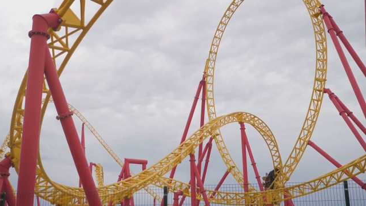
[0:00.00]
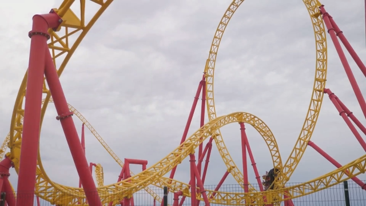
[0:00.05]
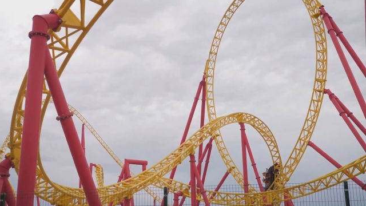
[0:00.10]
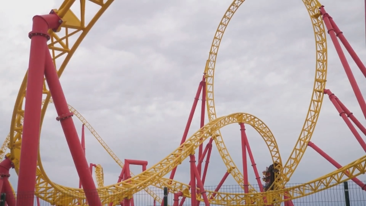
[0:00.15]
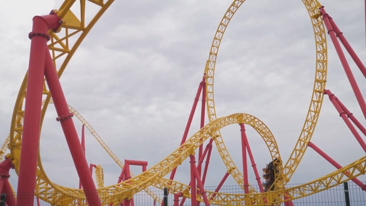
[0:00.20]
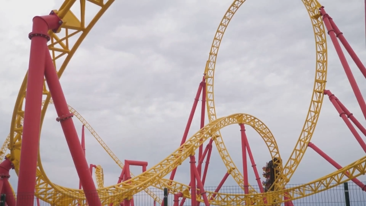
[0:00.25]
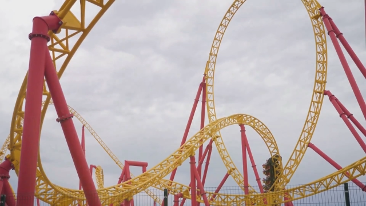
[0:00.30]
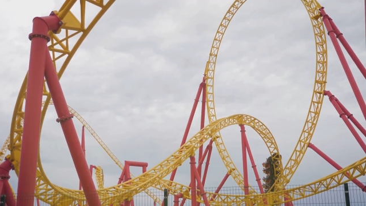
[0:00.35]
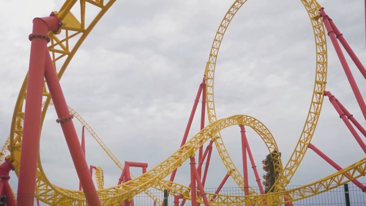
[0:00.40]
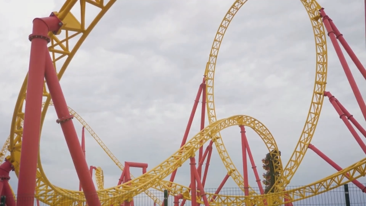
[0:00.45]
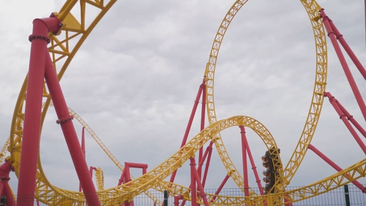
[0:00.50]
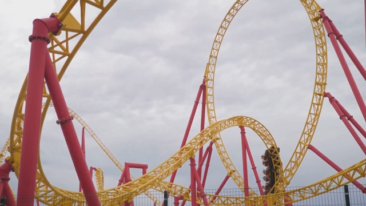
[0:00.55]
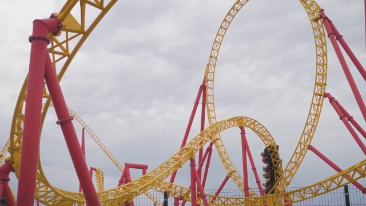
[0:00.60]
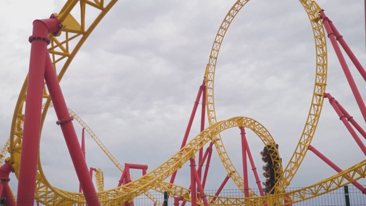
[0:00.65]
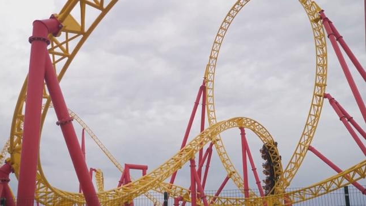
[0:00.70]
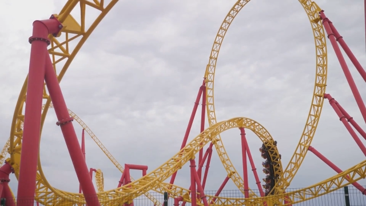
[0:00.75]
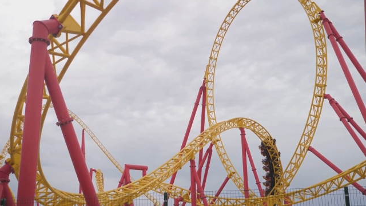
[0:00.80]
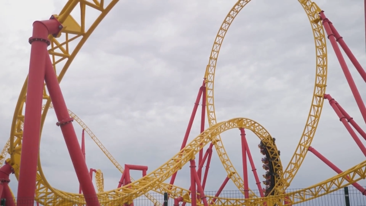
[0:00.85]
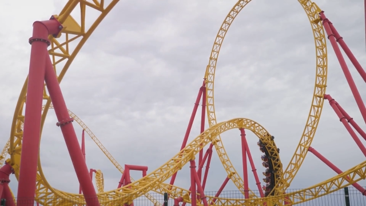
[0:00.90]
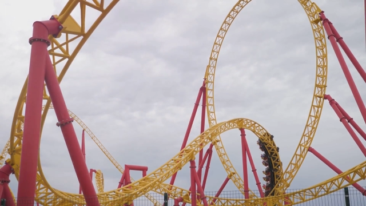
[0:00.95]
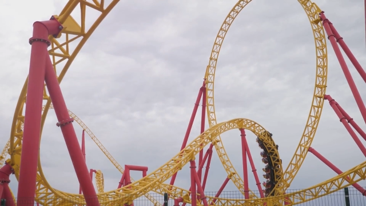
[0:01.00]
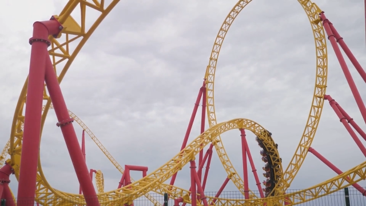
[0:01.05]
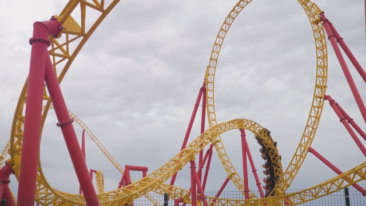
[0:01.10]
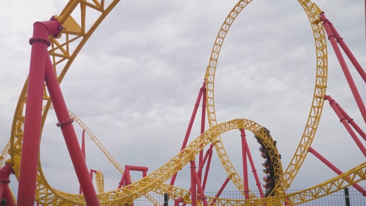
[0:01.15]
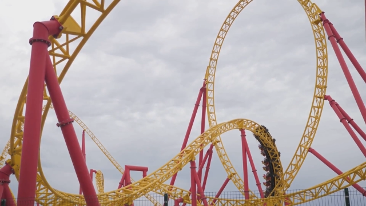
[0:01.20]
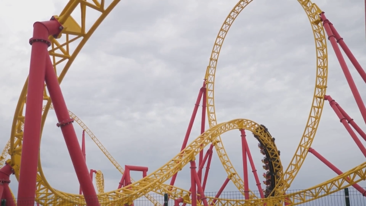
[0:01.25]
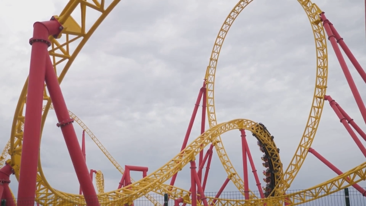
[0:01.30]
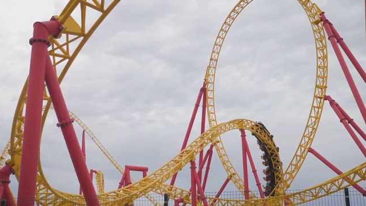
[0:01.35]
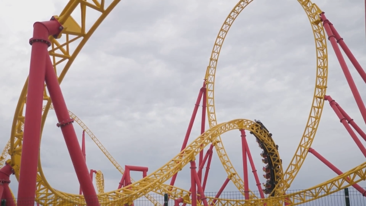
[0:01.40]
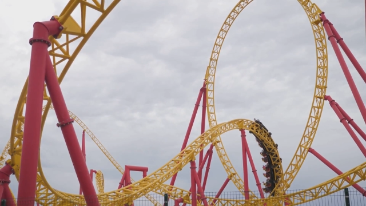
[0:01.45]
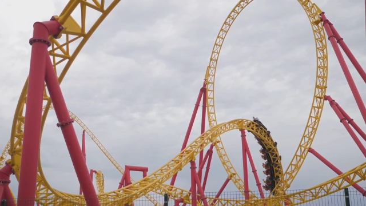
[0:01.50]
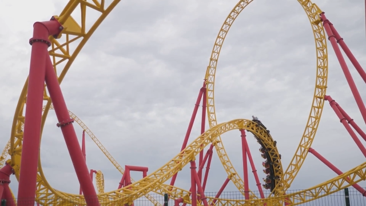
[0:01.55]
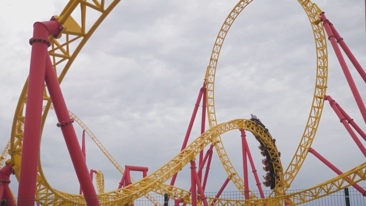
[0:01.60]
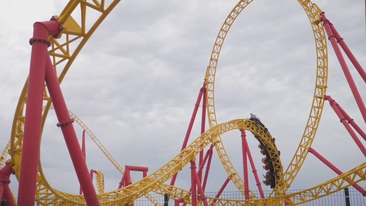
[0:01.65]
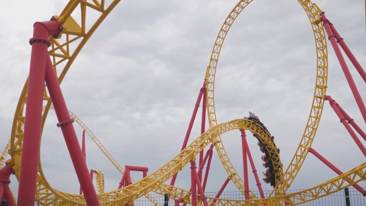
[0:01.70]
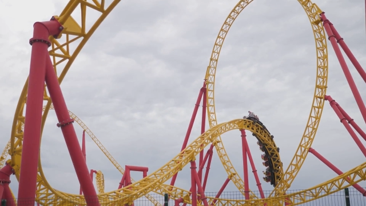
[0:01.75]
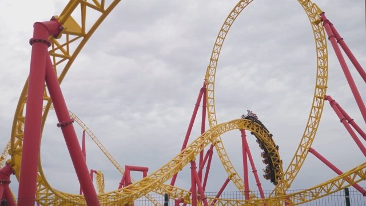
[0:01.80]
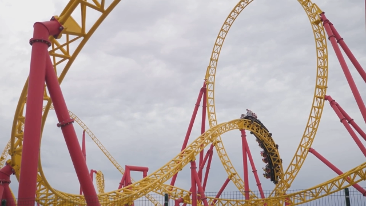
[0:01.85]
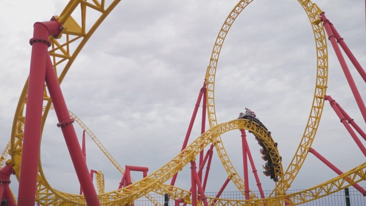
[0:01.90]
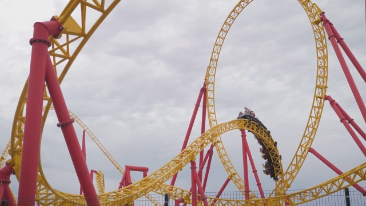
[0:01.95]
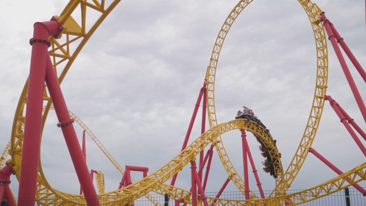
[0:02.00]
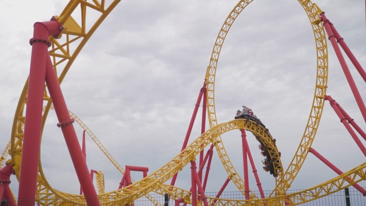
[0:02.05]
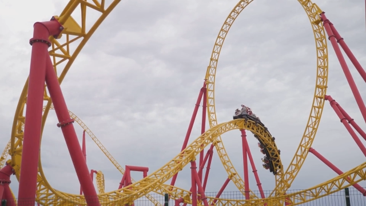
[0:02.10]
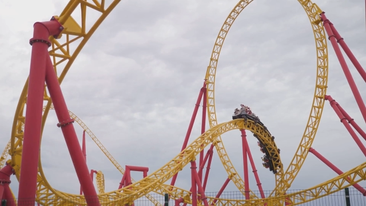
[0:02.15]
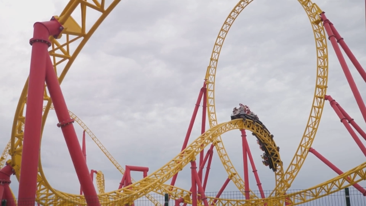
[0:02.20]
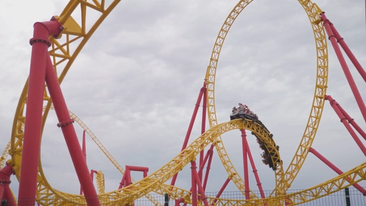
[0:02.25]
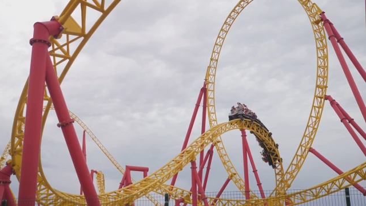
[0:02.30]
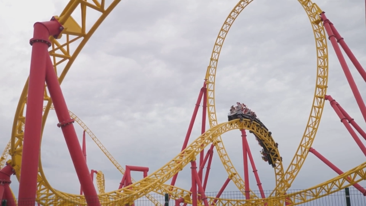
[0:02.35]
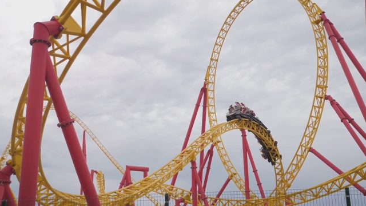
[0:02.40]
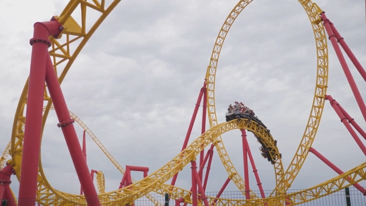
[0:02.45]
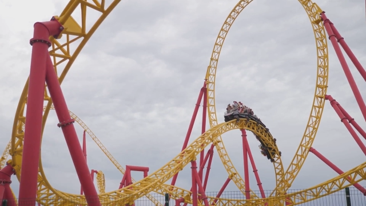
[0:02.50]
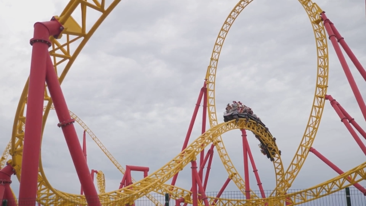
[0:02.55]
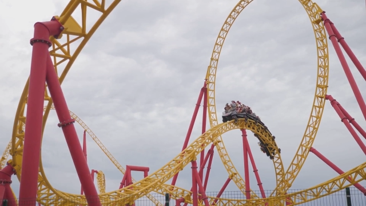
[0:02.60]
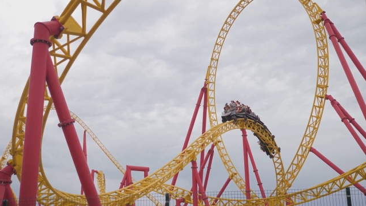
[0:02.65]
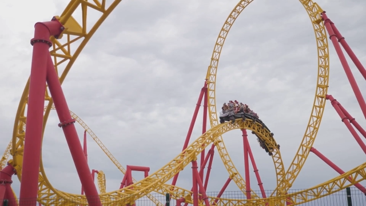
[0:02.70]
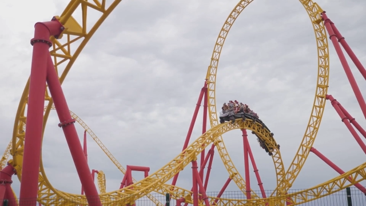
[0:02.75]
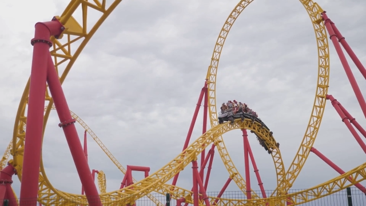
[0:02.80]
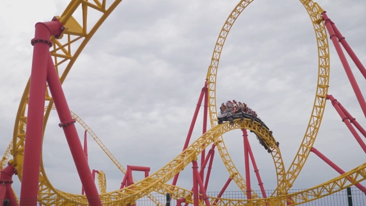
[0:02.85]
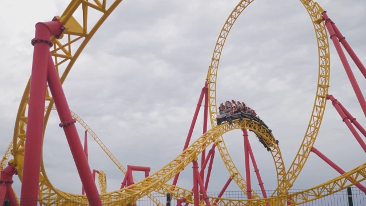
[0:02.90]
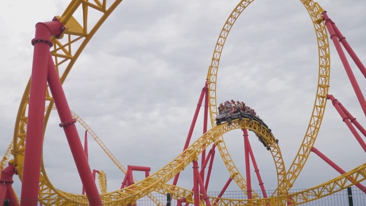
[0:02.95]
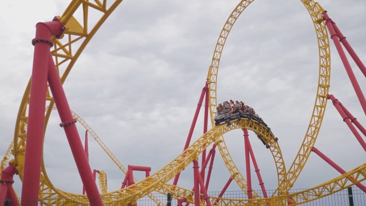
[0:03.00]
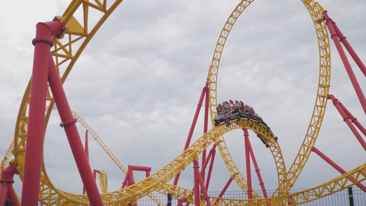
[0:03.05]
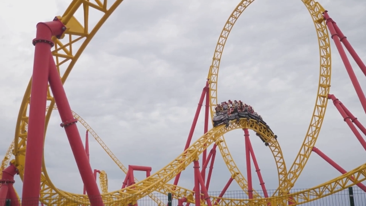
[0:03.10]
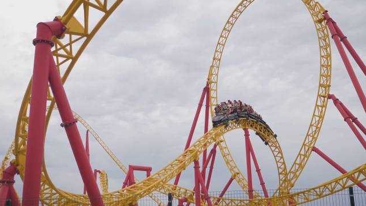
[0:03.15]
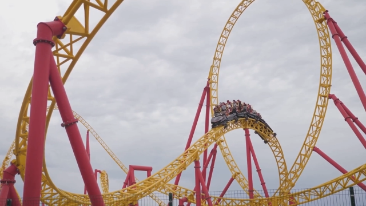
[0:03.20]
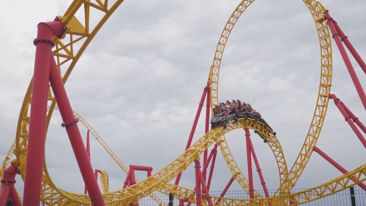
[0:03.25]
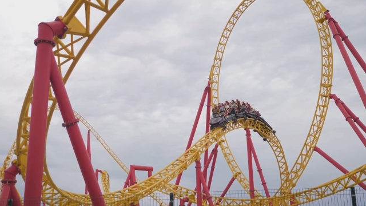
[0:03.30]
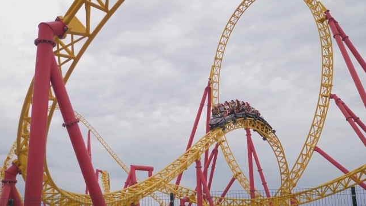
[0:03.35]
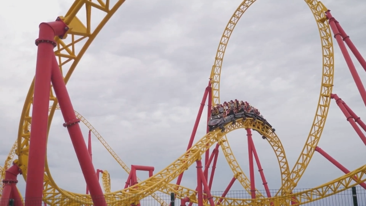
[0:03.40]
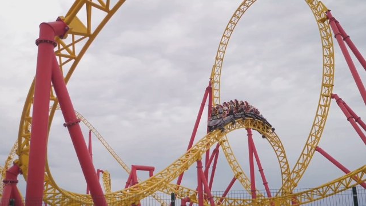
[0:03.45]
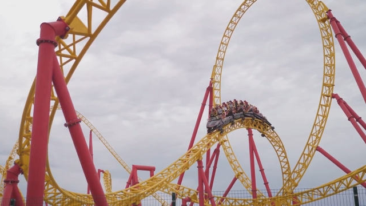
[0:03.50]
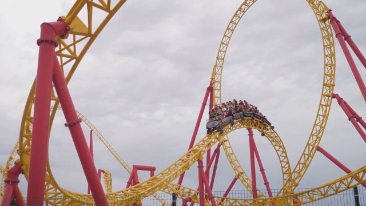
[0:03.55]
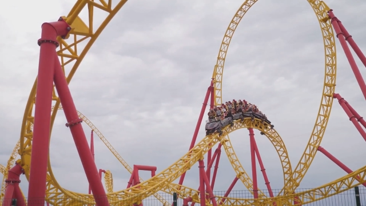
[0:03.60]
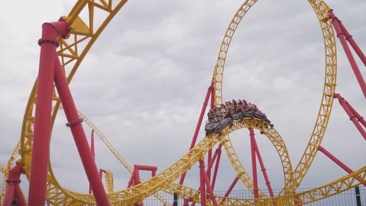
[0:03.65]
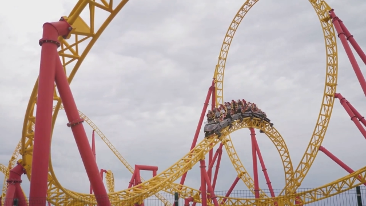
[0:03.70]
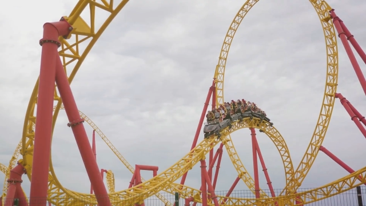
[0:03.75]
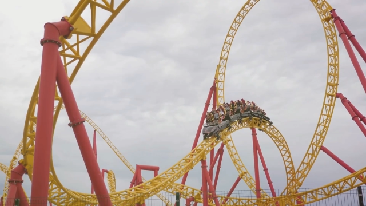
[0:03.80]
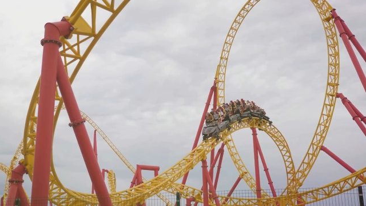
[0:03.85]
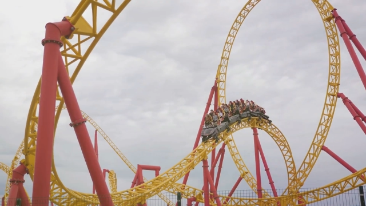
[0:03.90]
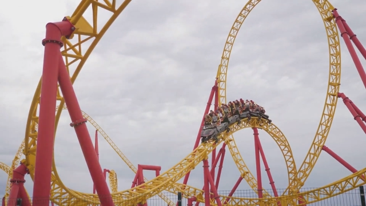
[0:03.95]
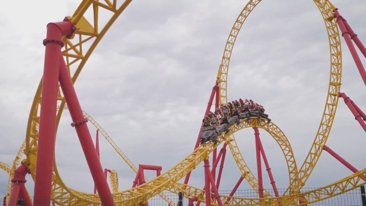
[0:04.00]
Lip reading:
Nobody's mouth can be seen.